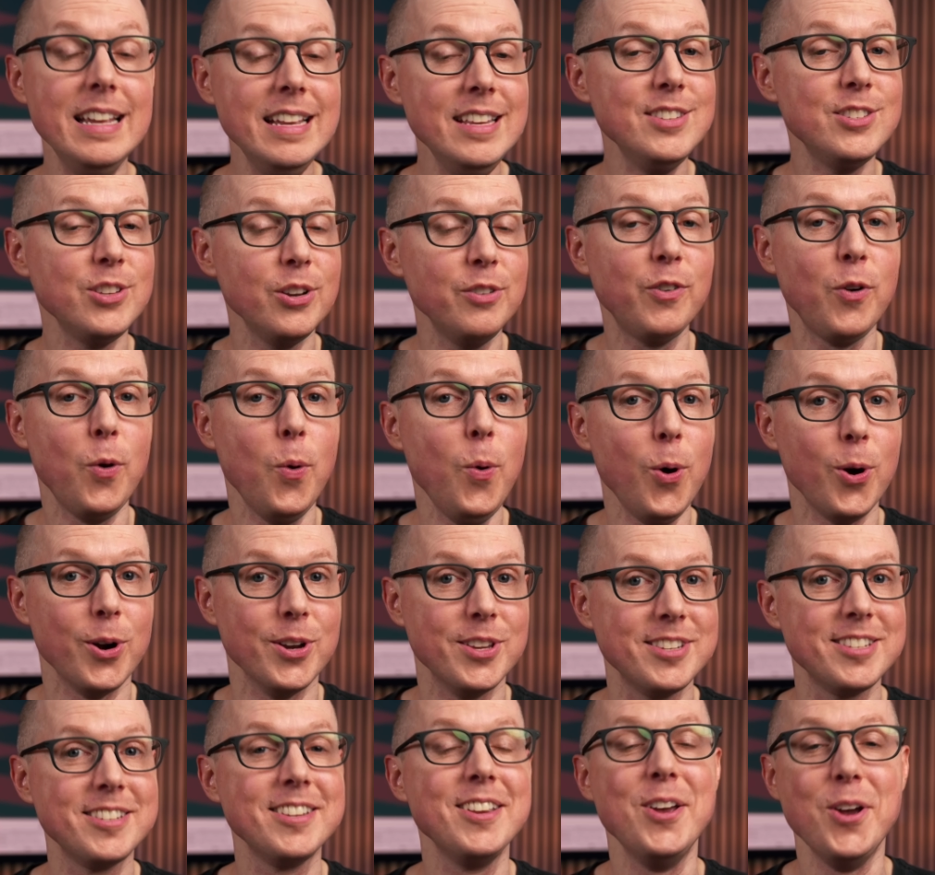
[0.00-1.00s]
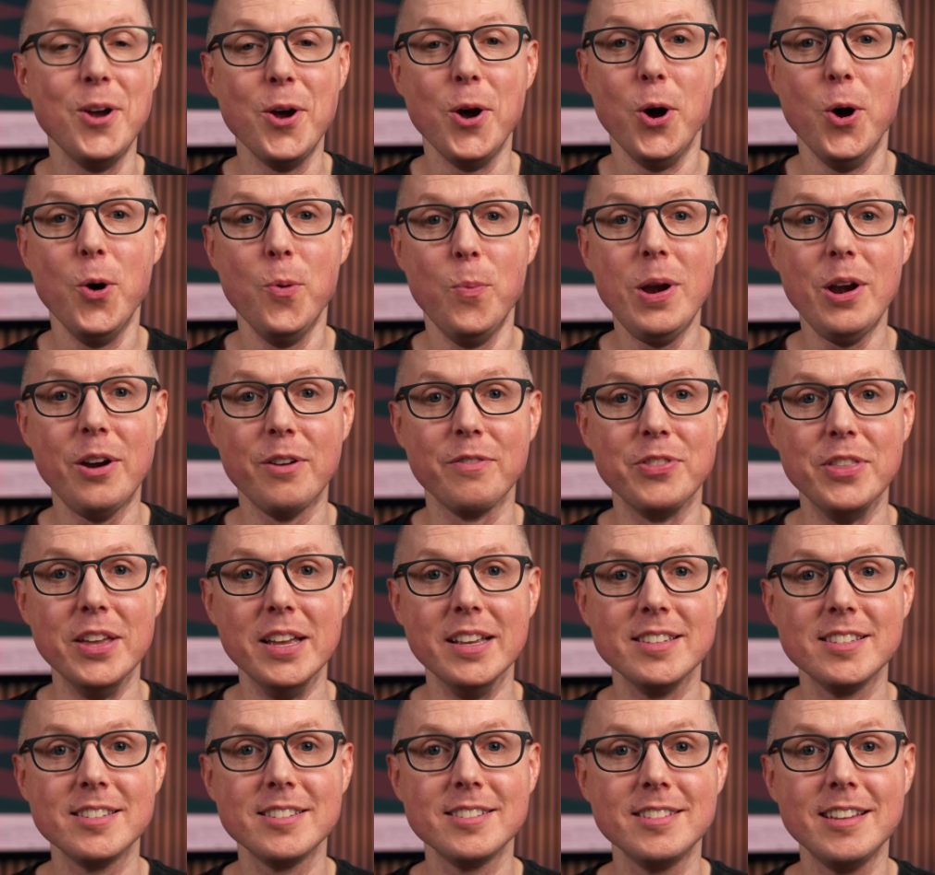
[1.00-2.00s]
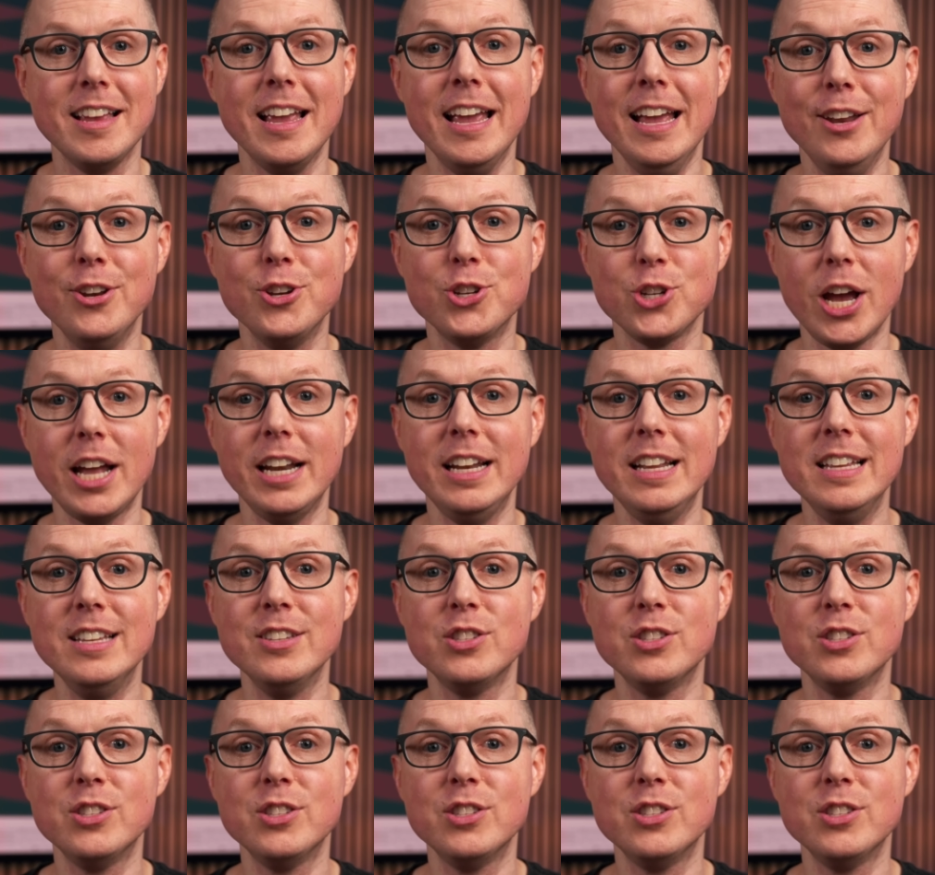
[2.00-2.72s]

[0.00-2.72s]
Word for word: is, of course, aware of this, and China